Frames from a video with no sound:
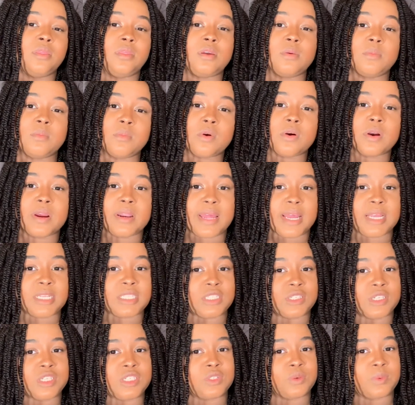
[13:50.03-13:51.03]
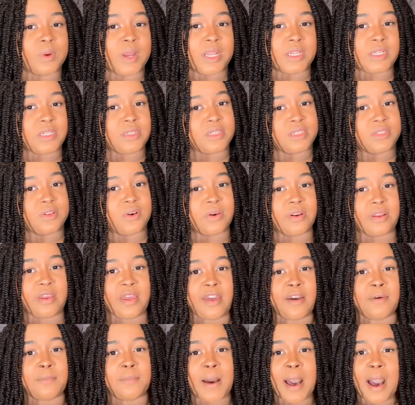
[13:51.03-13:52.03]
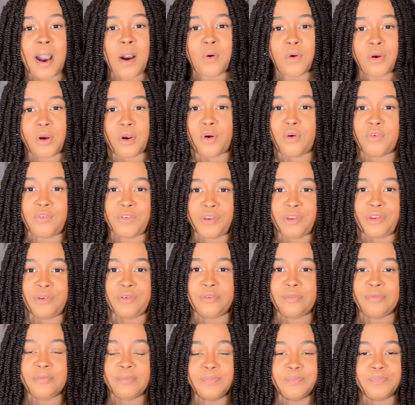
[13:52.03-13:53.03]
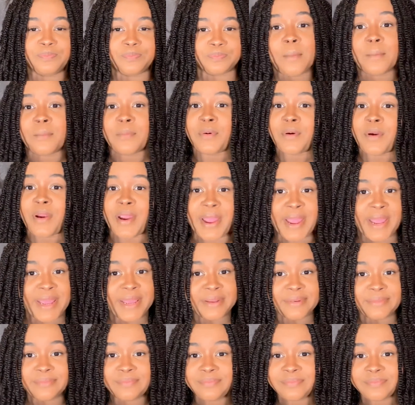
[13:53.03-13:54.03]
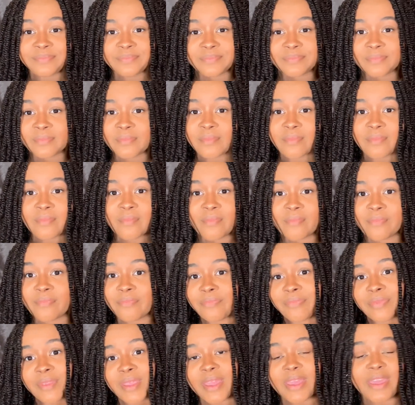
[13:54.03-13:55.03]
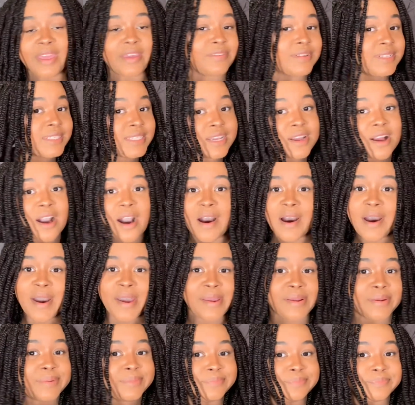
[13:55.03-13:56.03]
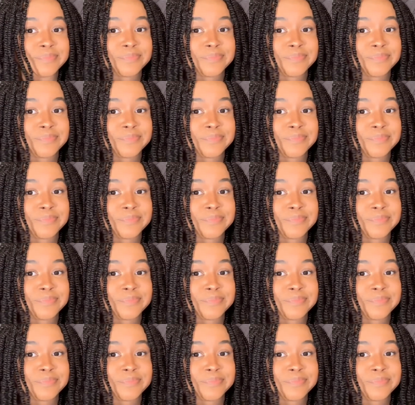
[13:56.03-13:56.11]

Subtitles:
the more that situation is going to have power over you. Pray, give it to God,